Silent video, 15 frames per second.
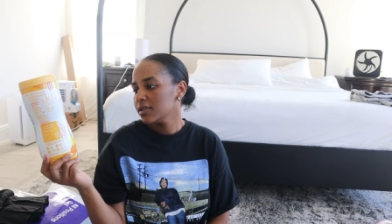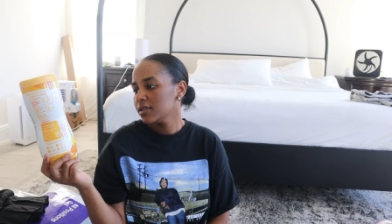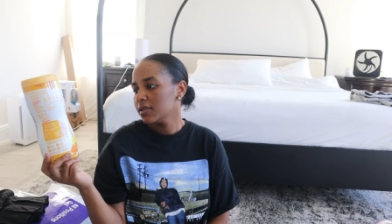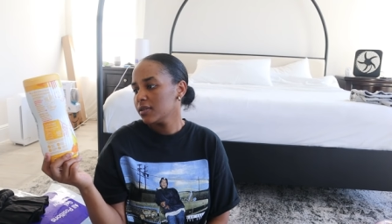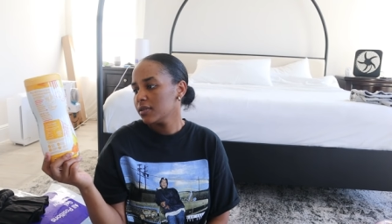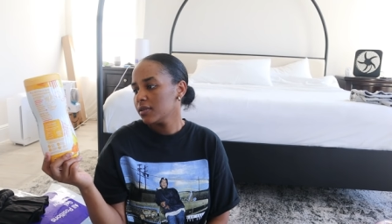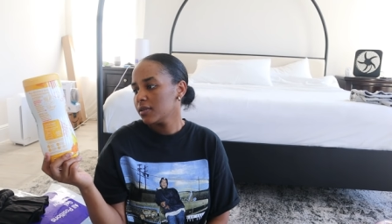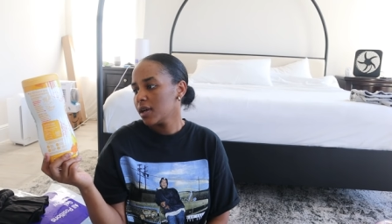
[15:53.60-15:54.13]

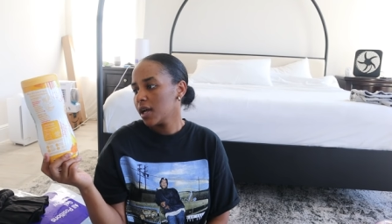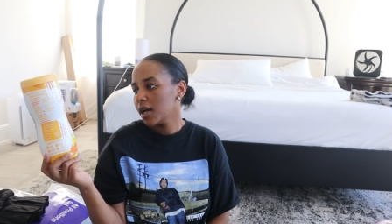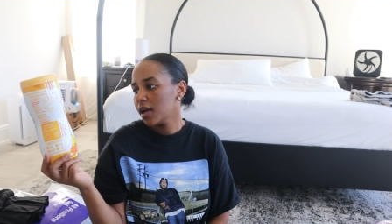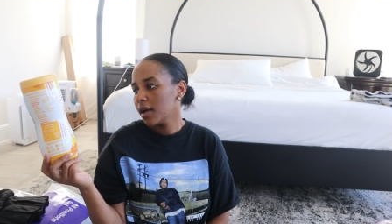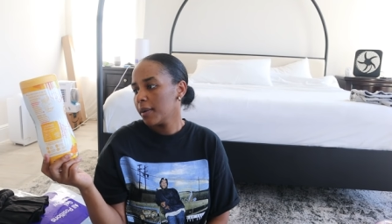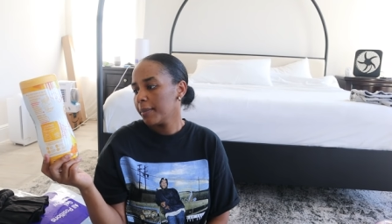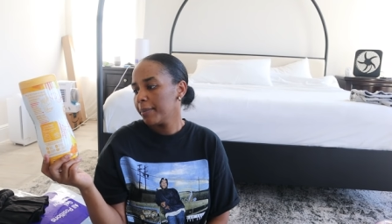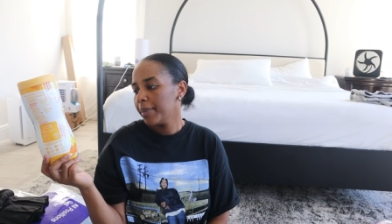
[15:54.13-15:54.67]
little
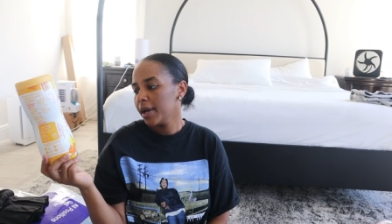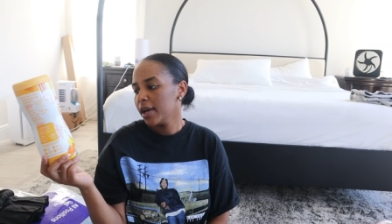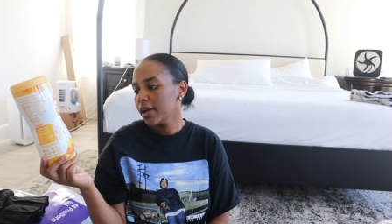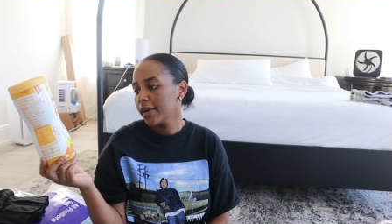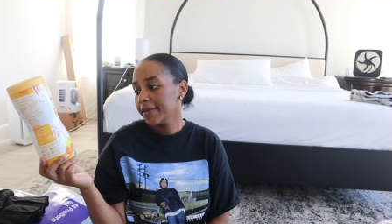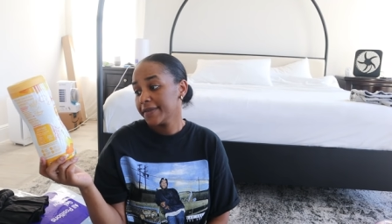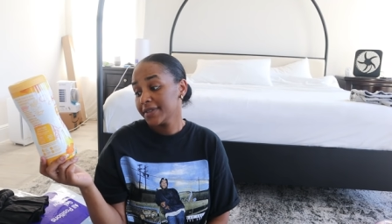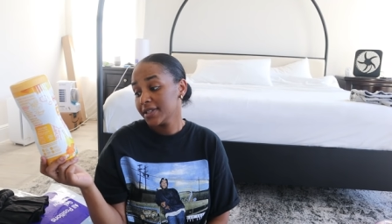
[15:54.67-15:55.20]
um,
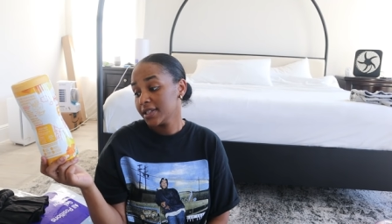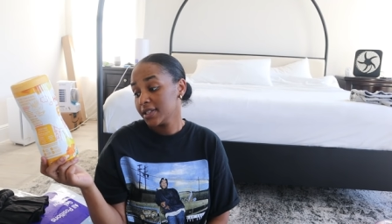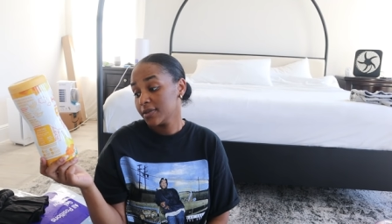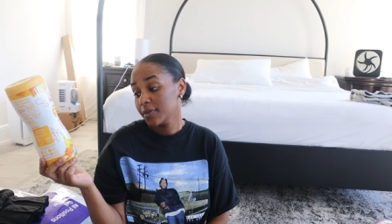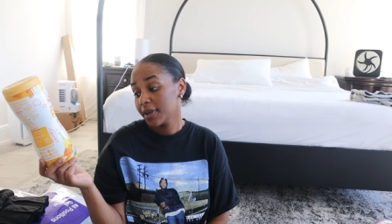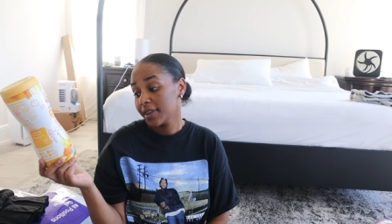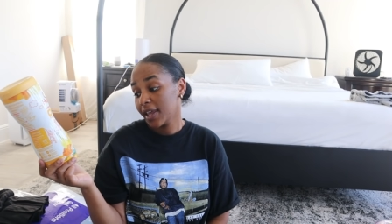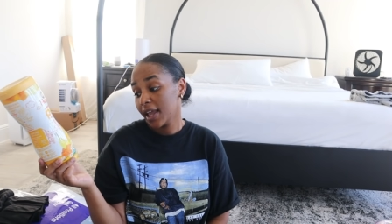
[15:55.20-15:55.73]
puffs
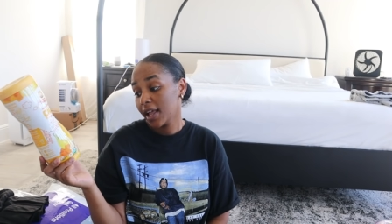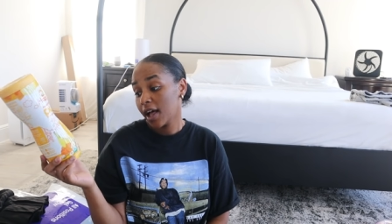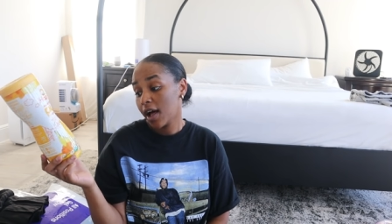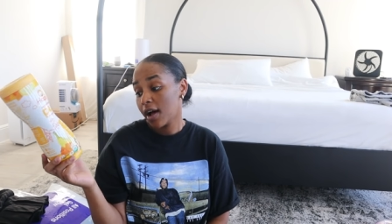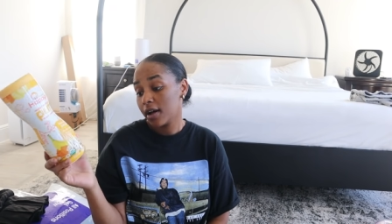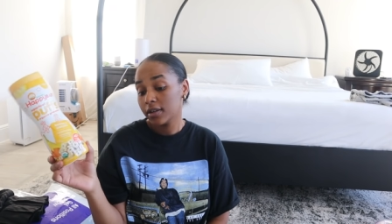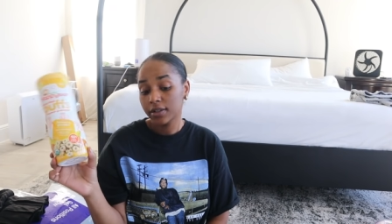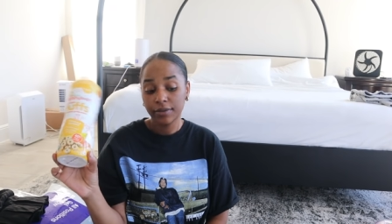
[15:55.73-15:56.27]
is what they
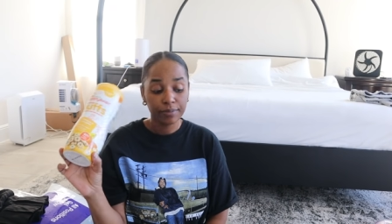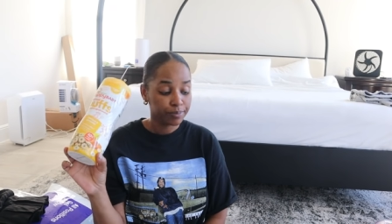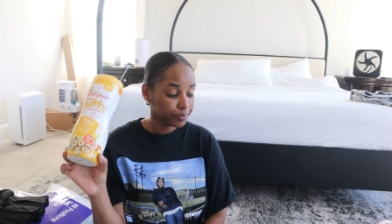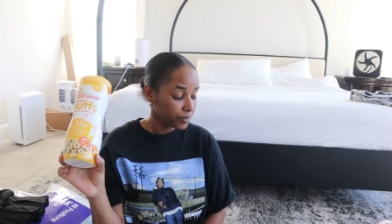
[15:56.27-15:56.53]
call them.